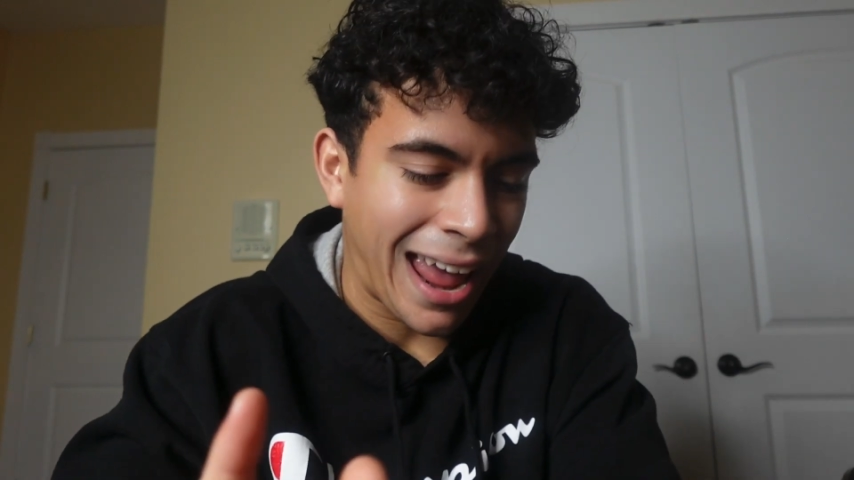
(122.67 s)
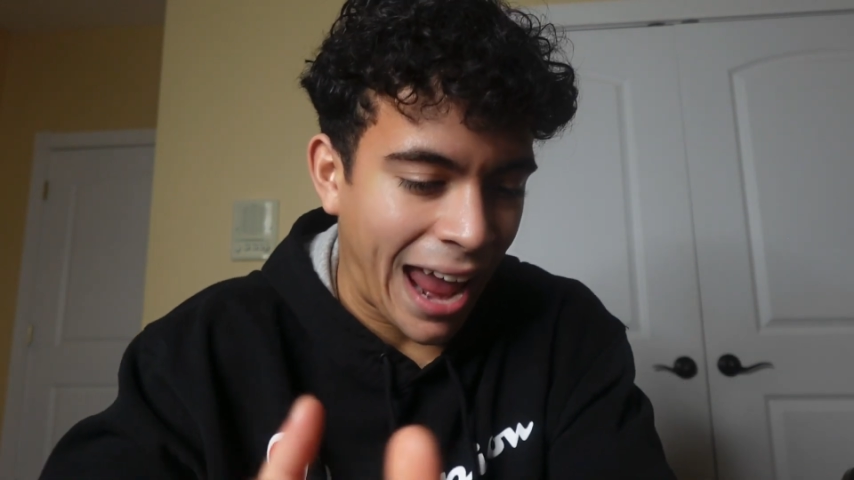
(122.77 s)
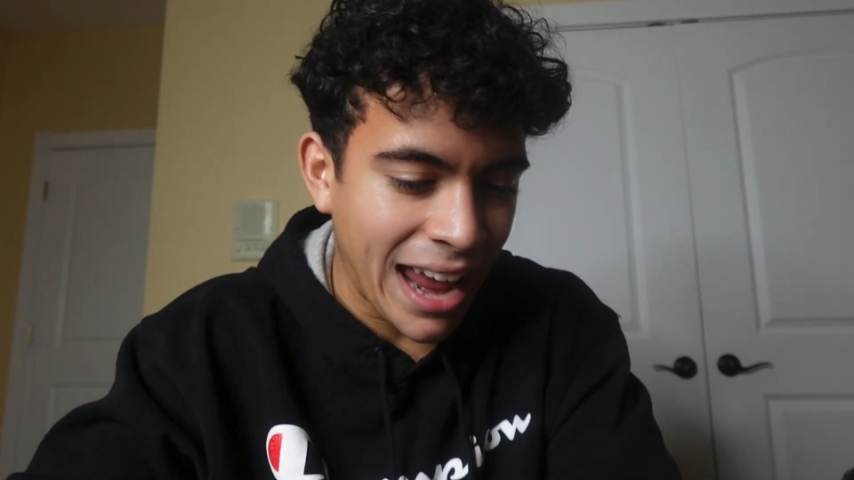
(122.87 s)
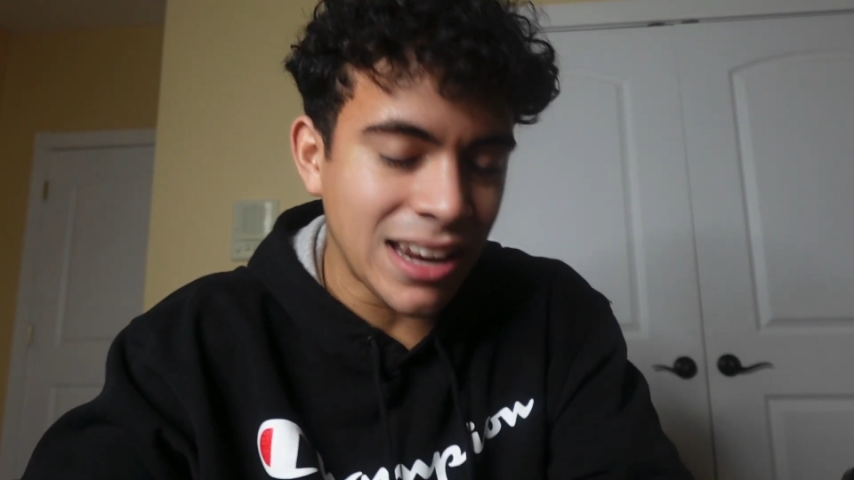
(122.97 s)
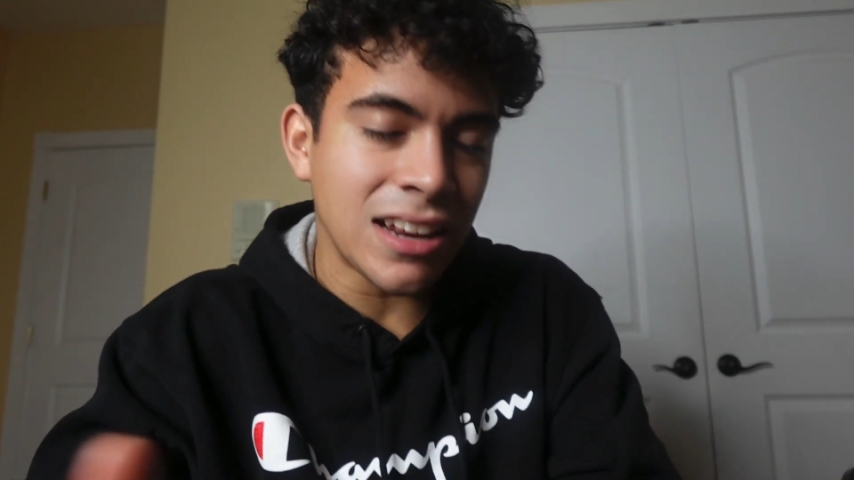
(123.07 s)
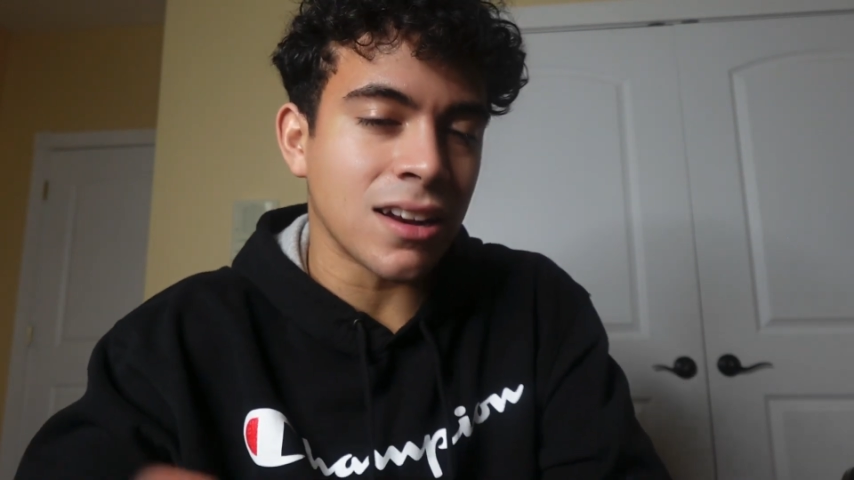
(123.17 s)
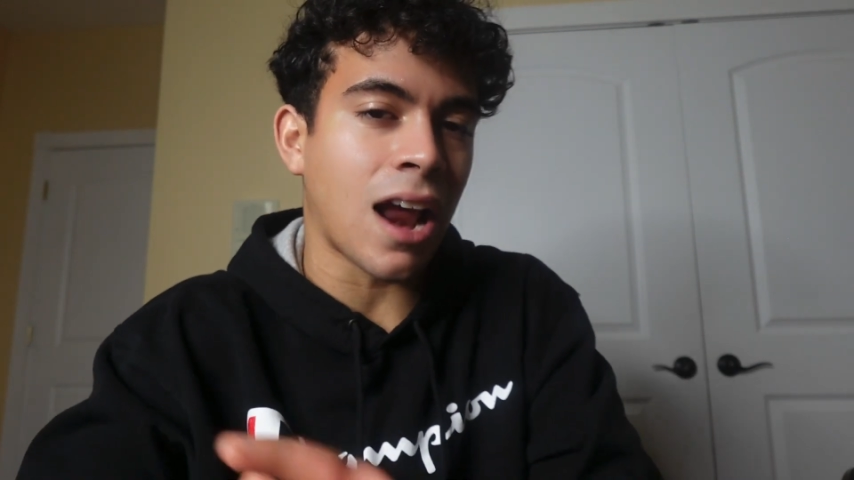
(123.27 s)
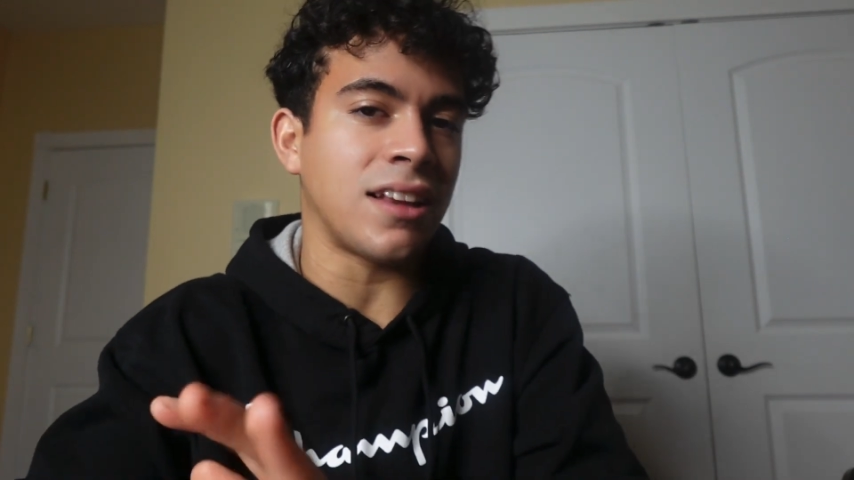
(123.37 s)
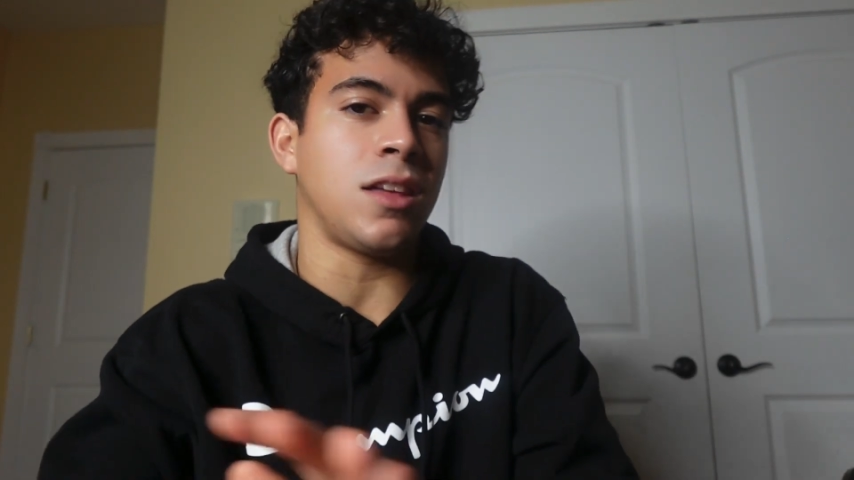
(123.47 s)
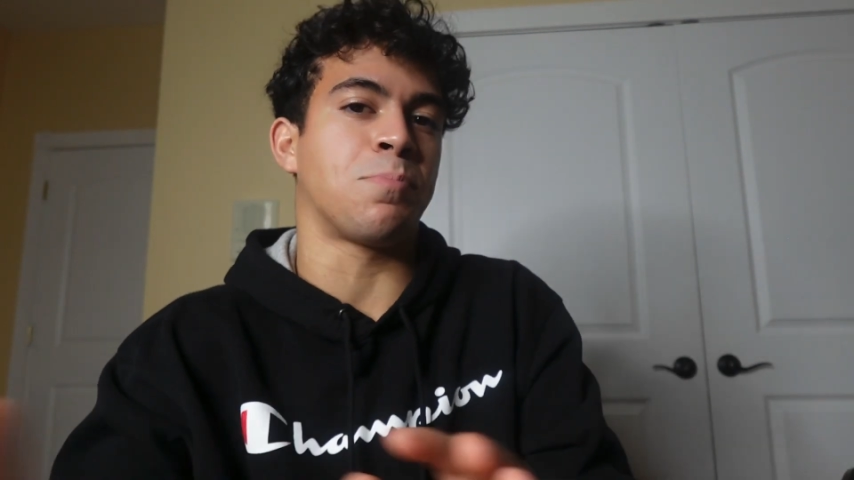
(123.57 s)
80 to
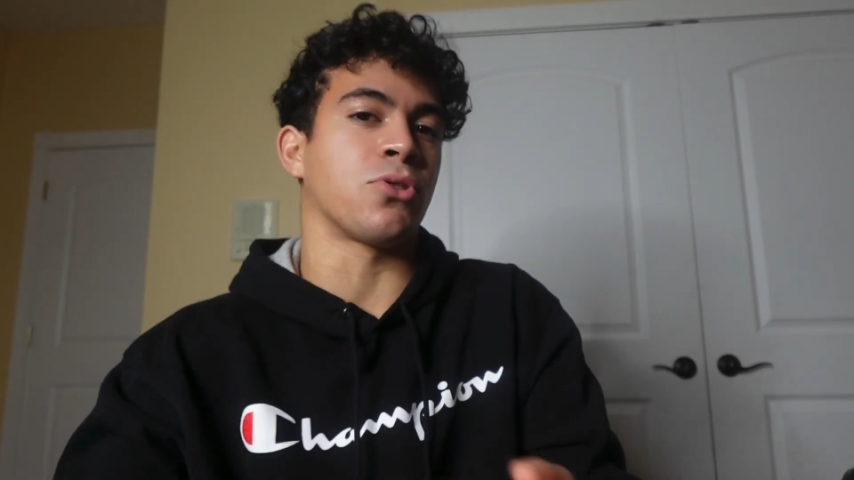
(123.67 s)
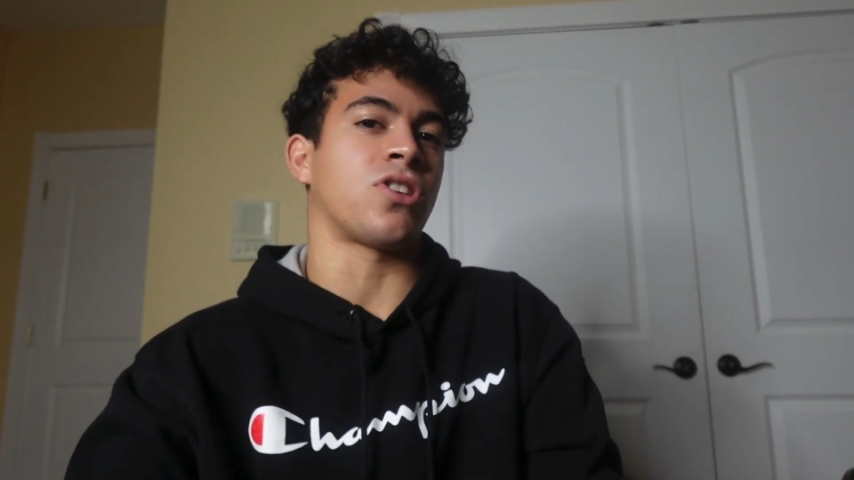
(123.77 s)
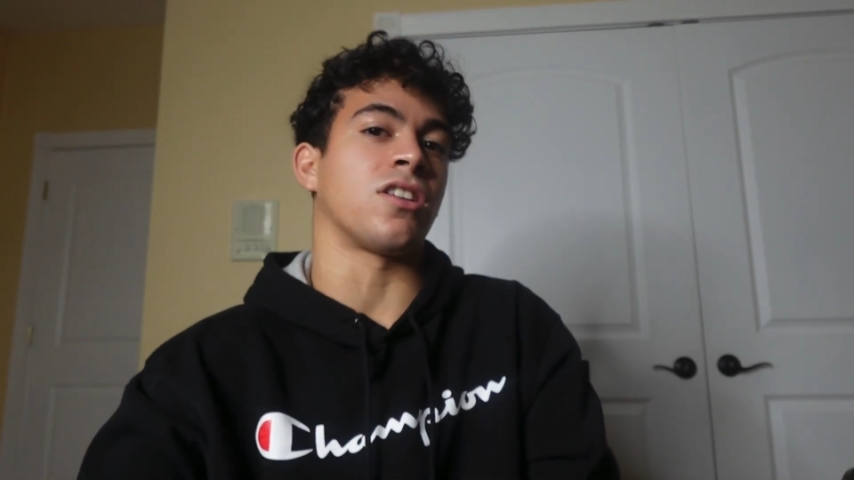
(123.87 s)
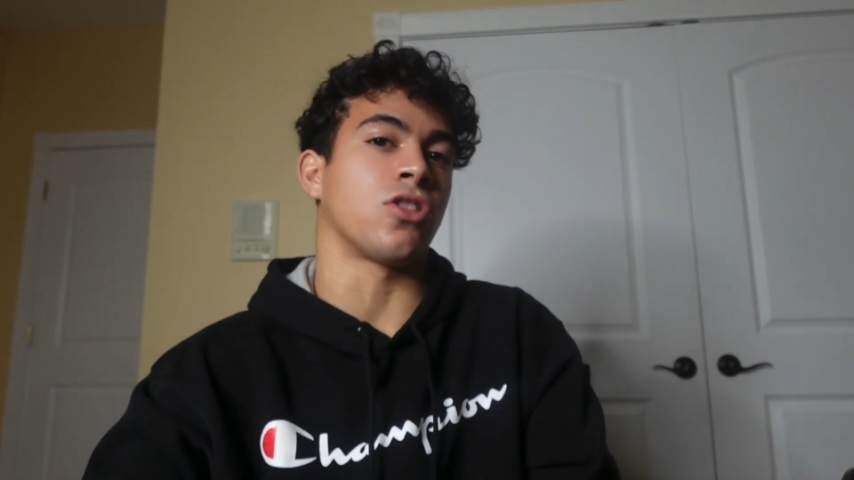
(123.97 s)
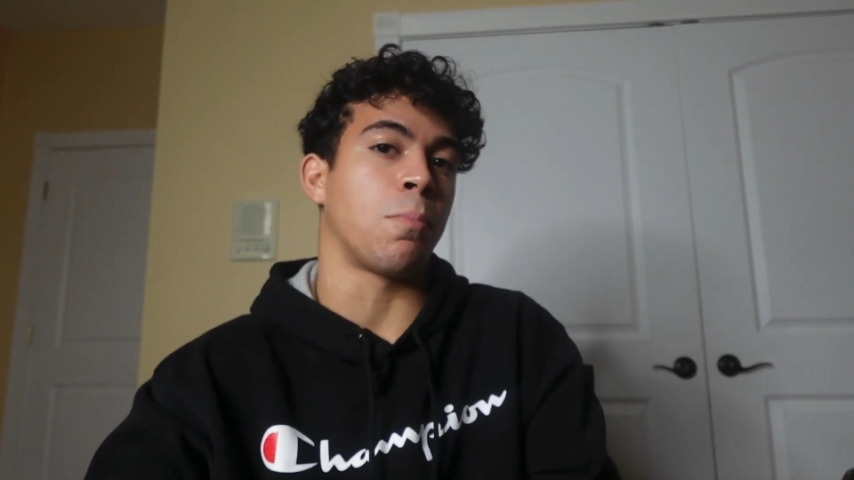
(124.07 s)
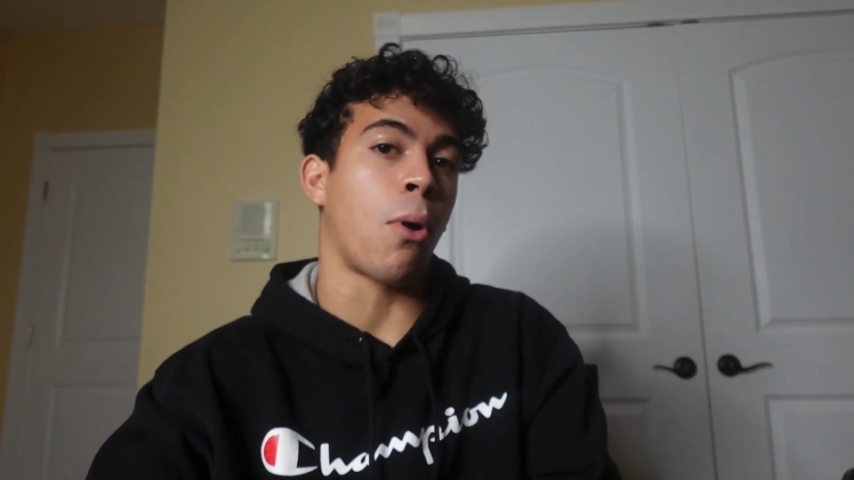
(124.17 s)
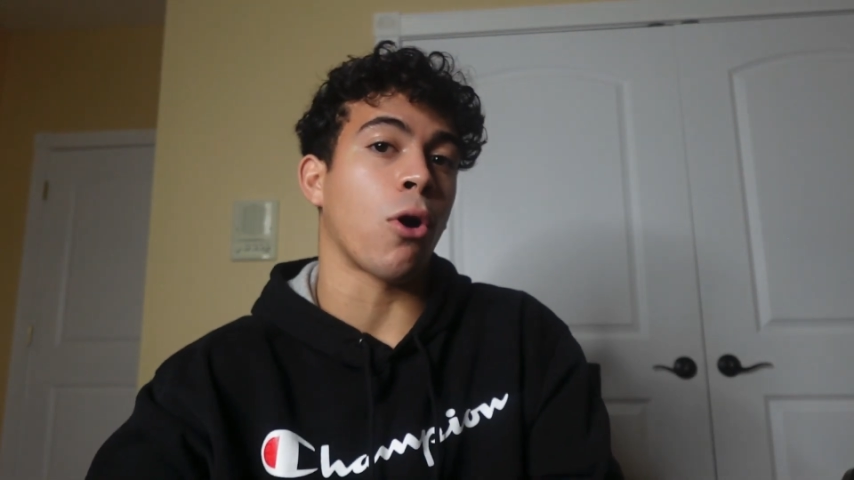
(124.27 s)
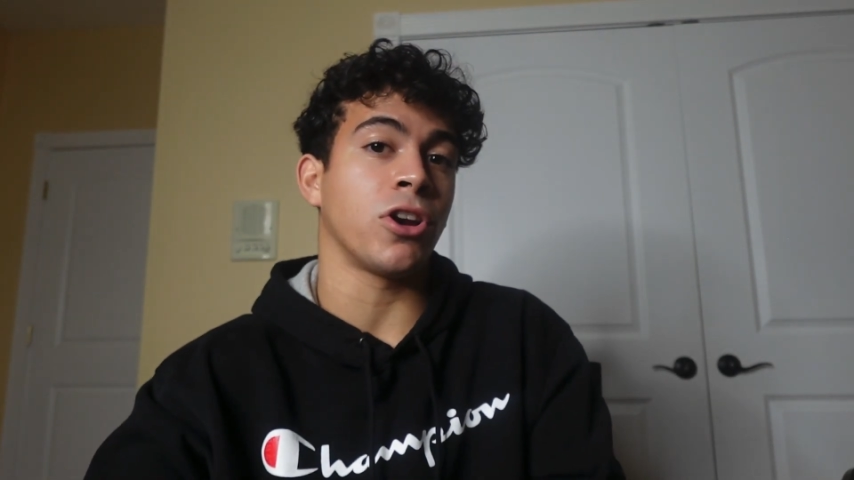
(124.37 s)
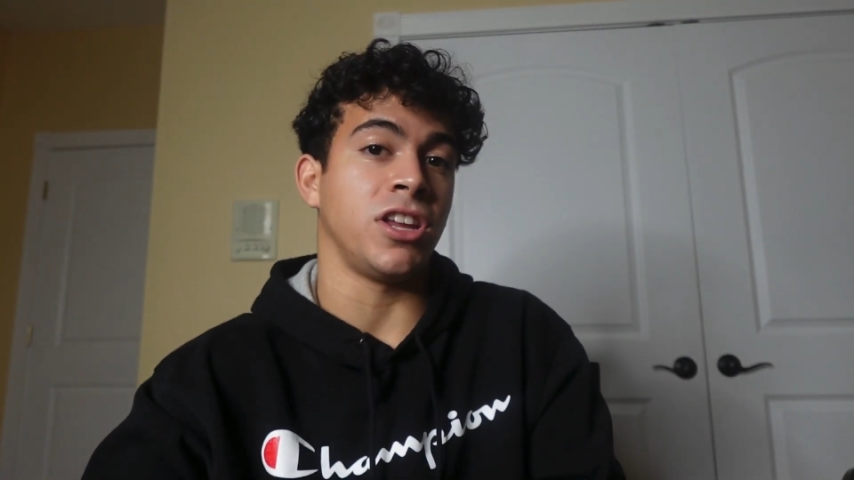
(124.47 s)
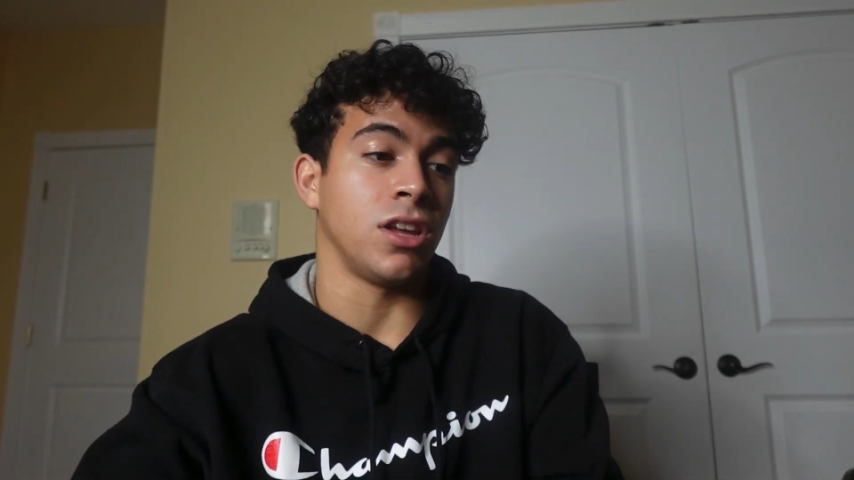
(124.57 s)
90% of the
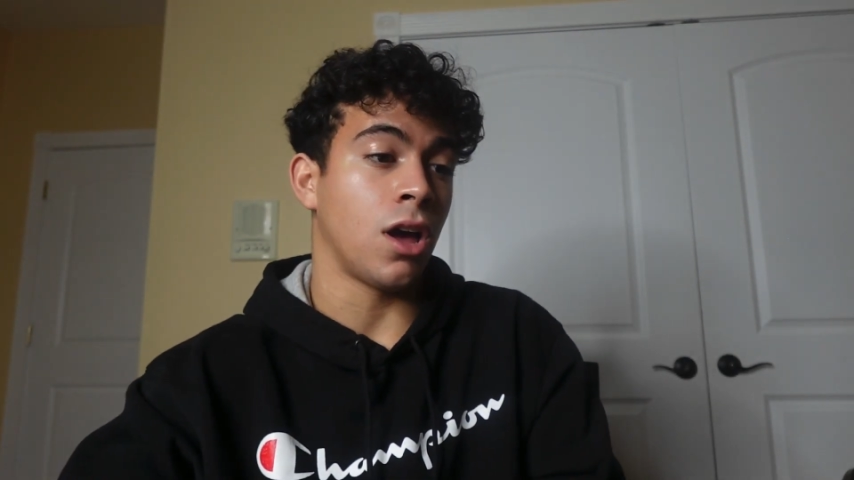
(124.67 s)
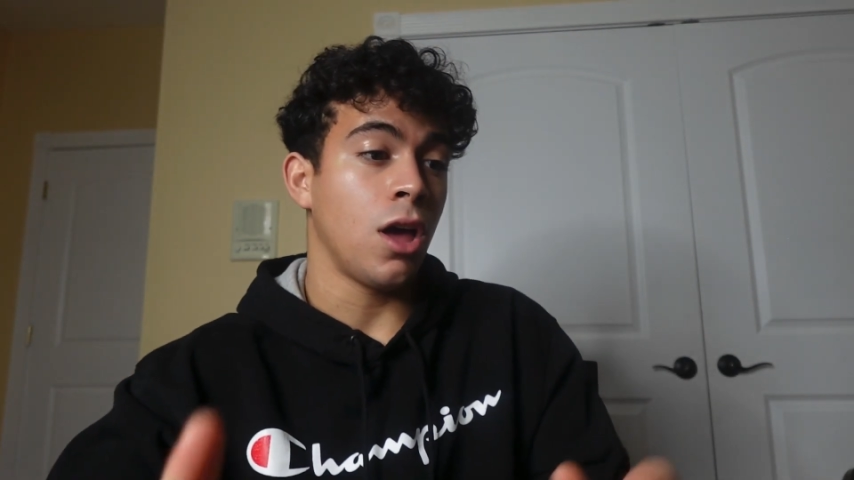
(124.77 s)
party,